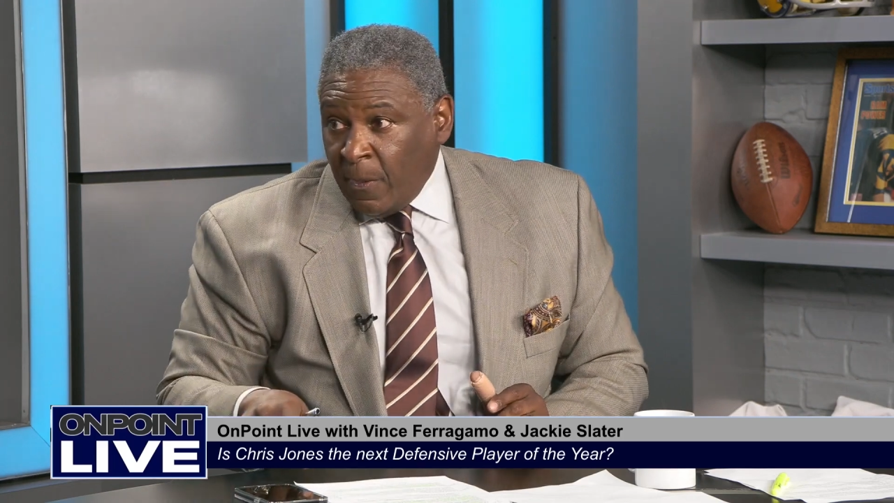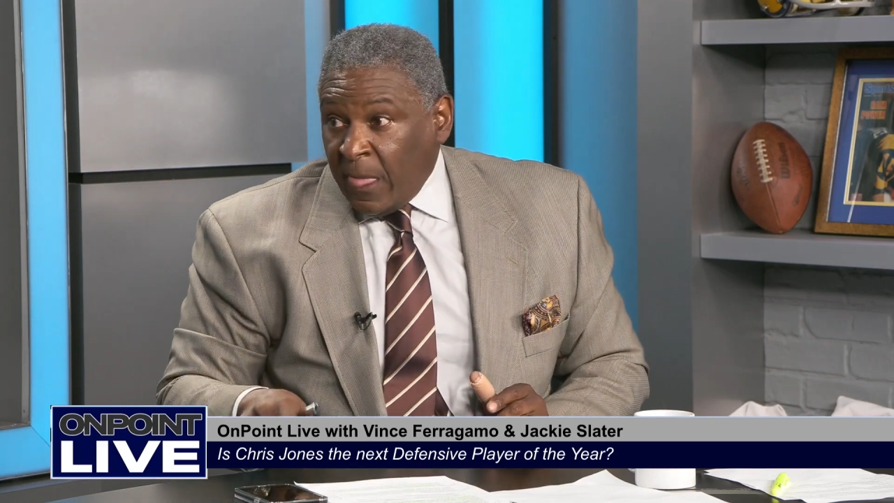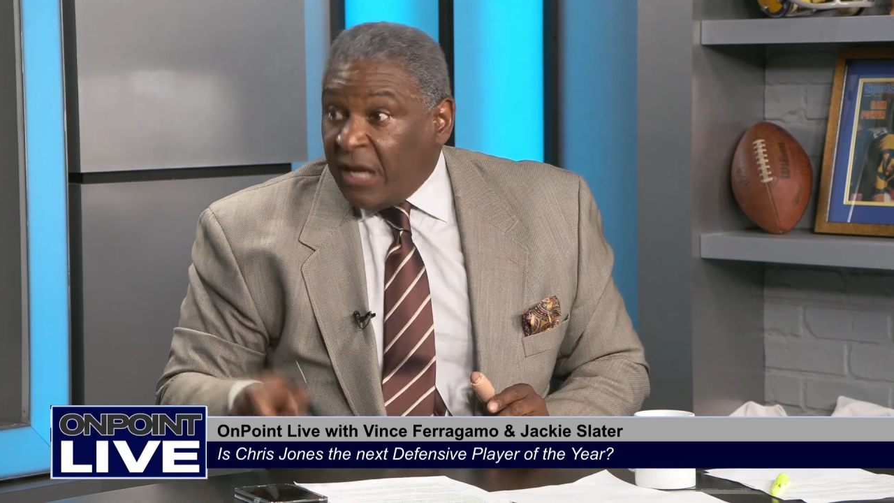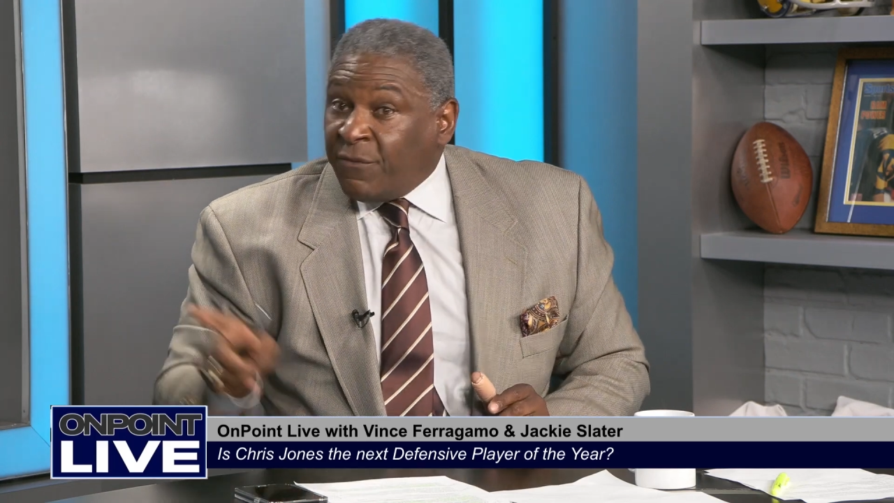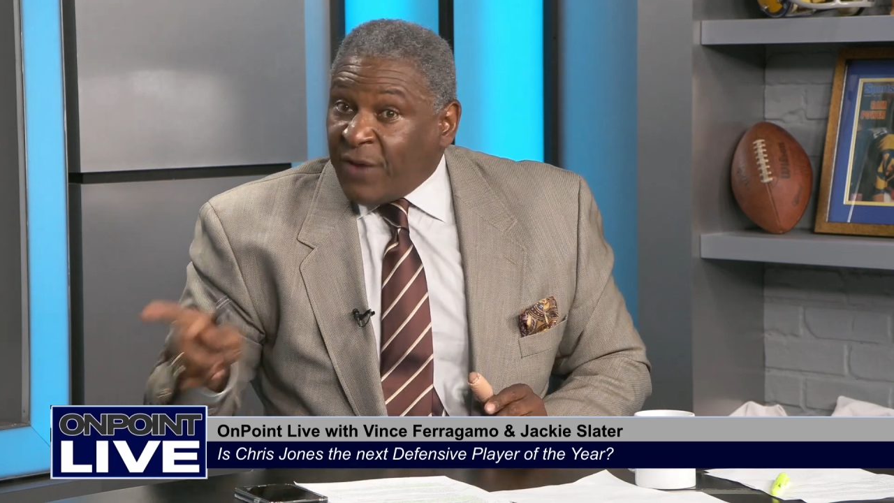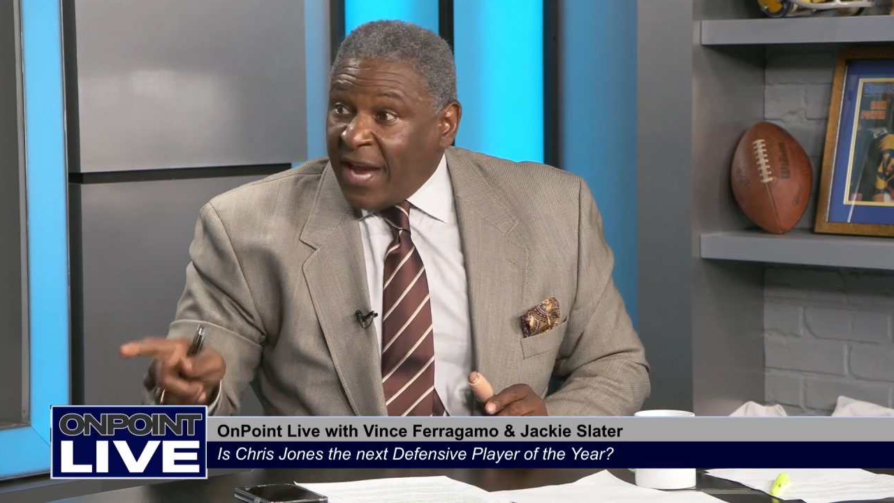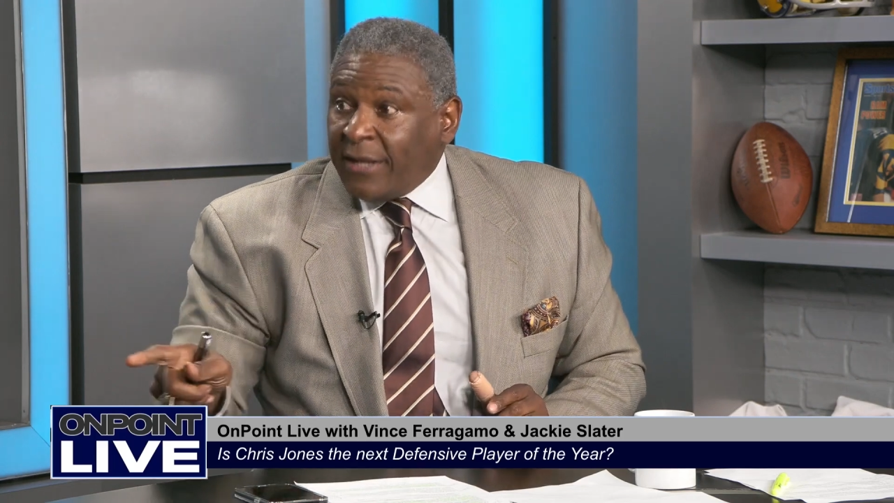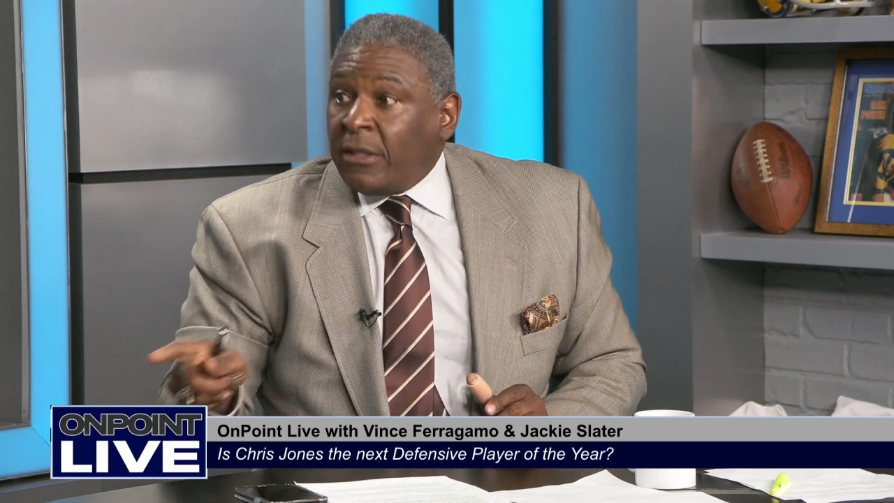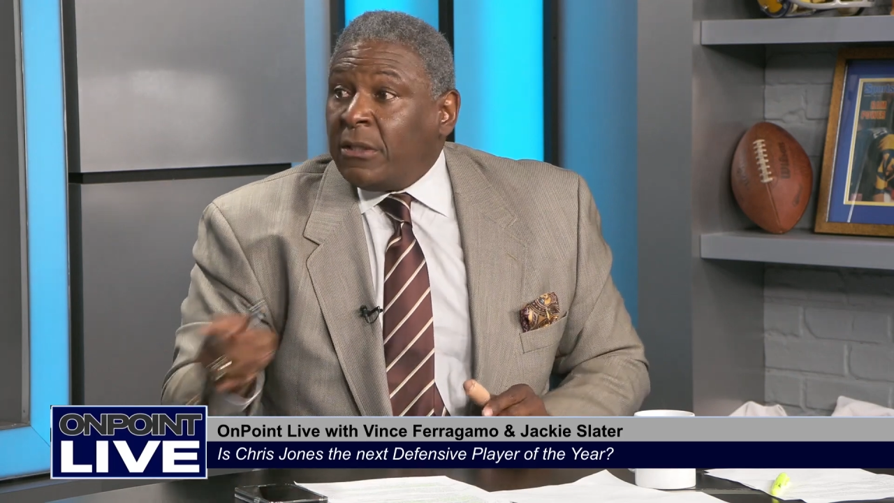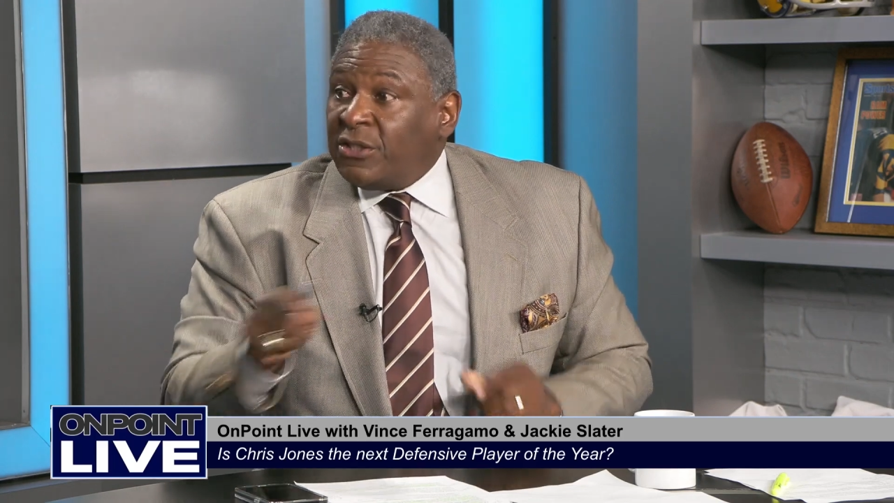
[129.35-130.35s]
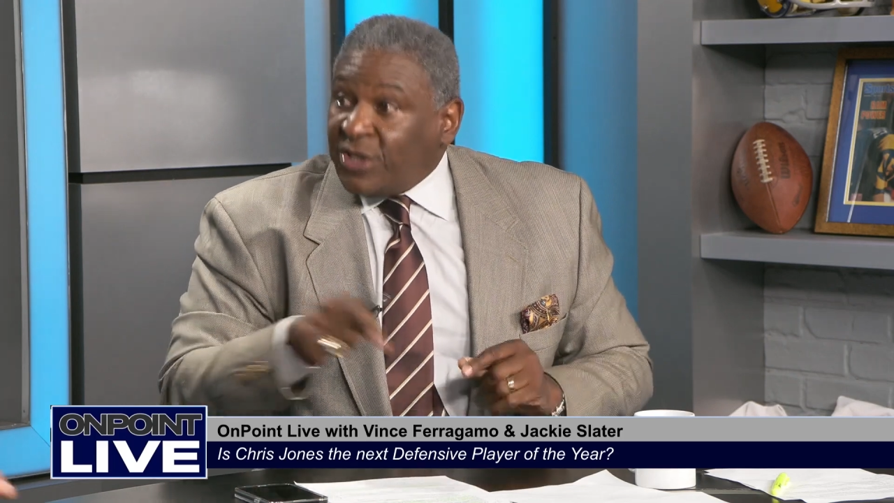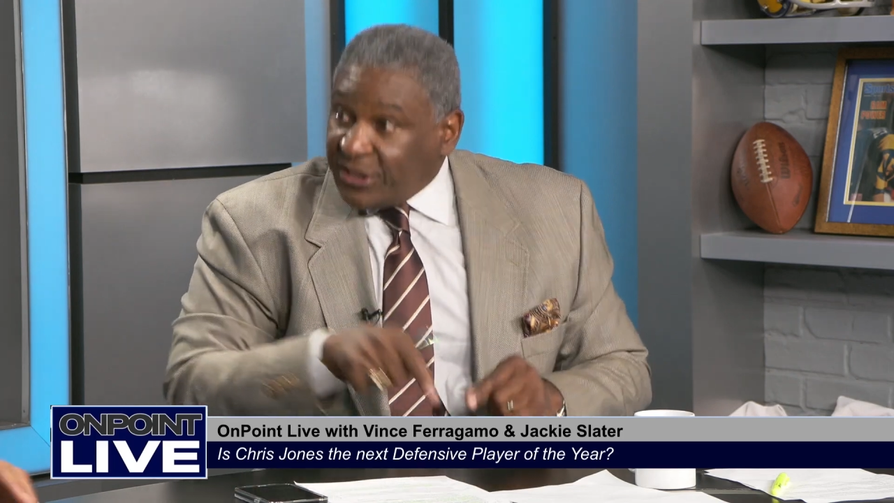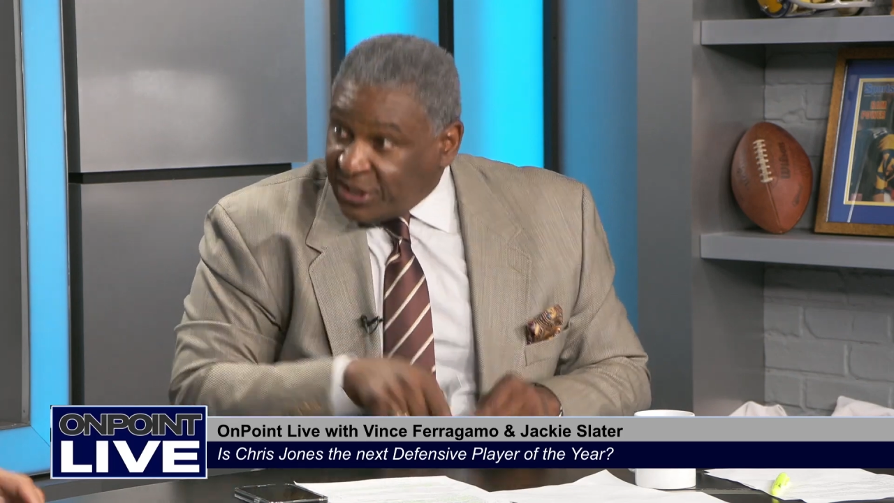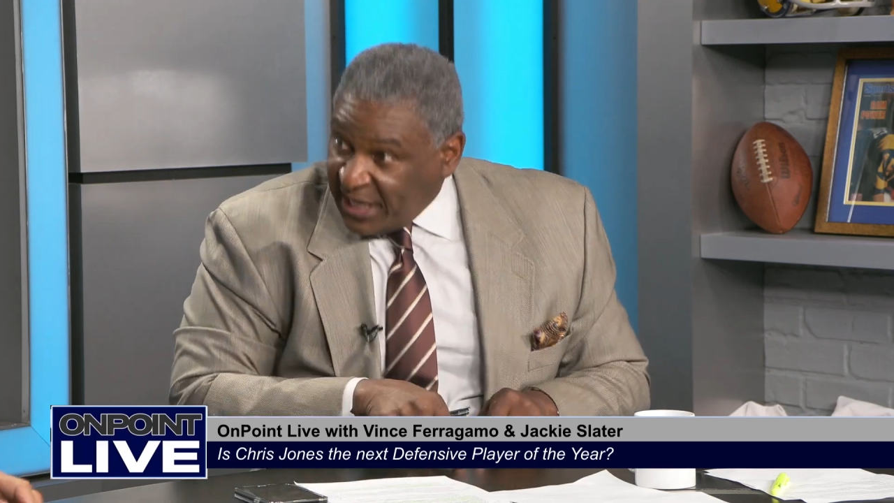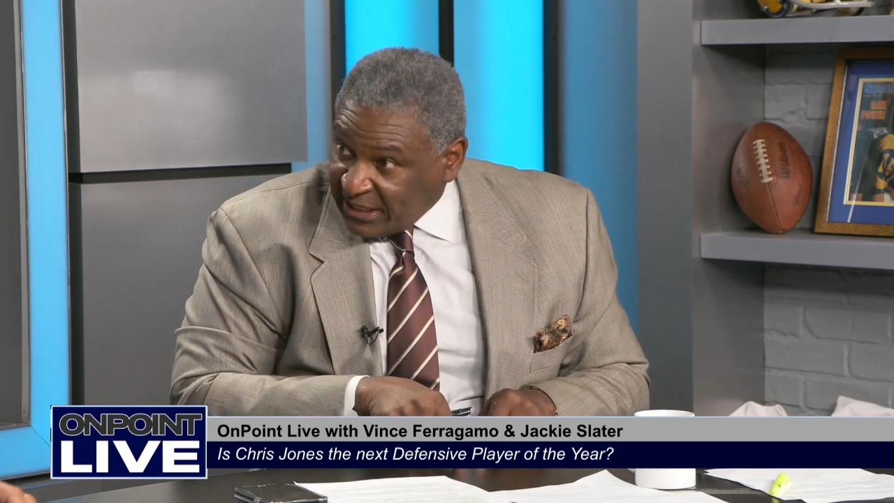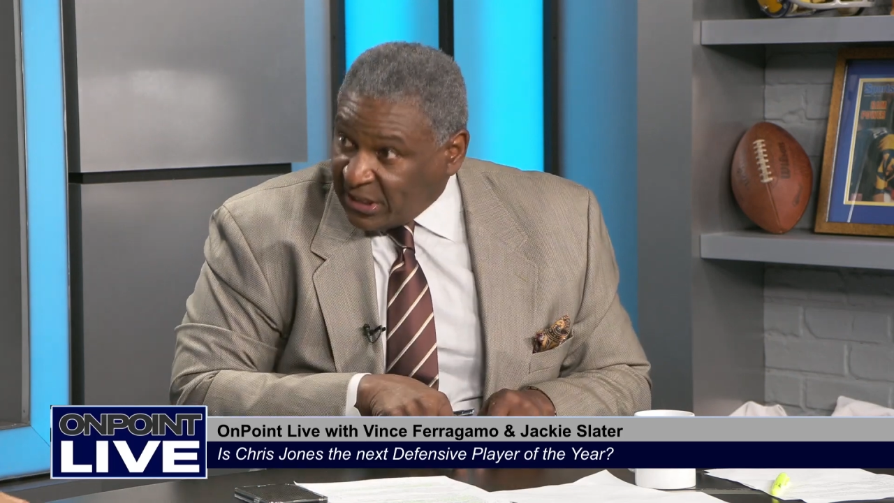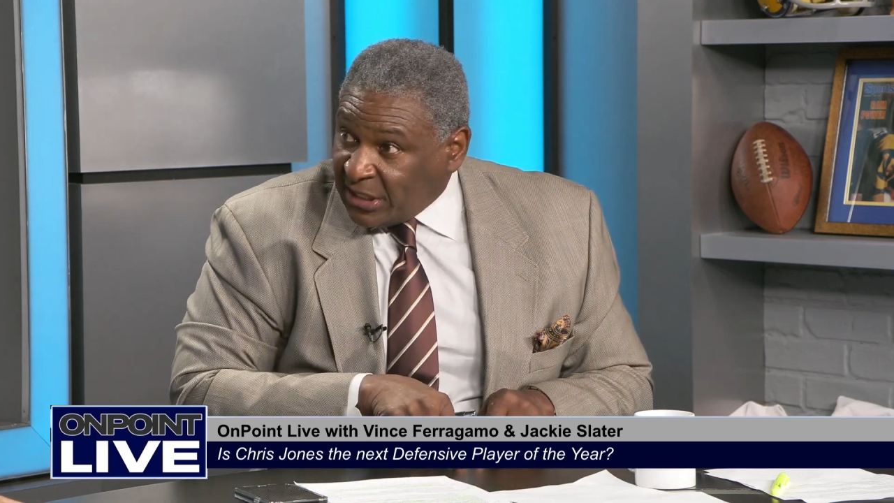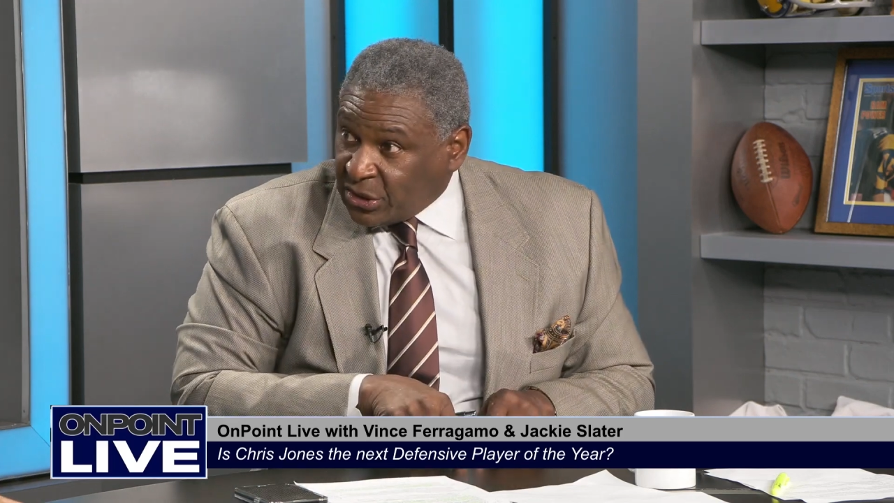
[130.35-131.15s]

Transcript: In fact, statistics